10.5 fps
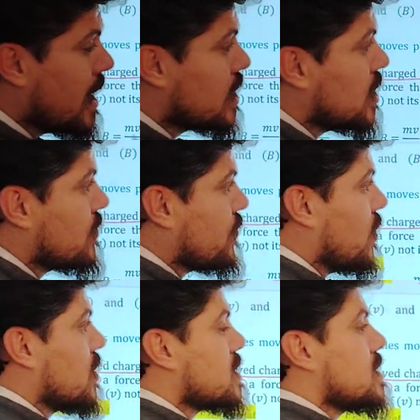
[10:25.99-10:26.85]
magnetic
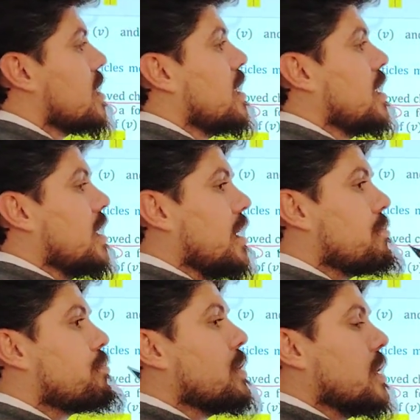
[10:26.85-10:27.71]
force,
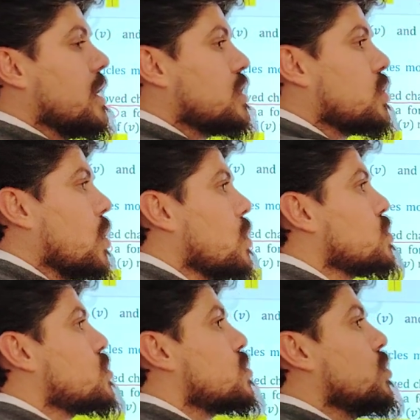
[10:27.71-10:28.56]
it
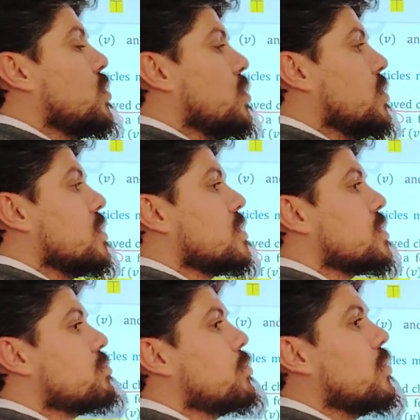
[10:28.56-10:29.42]
goes to
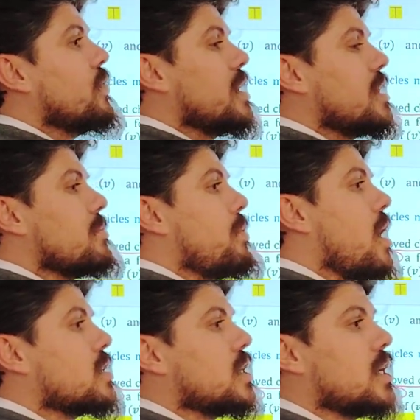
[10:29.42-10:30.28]
moving the
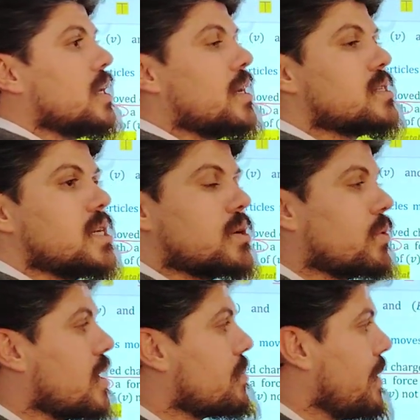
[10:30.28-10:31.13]
particle in a
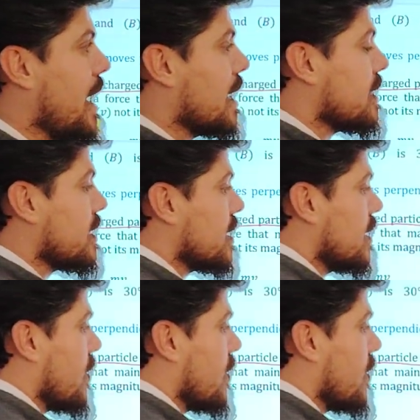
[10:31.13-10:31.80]
circular path,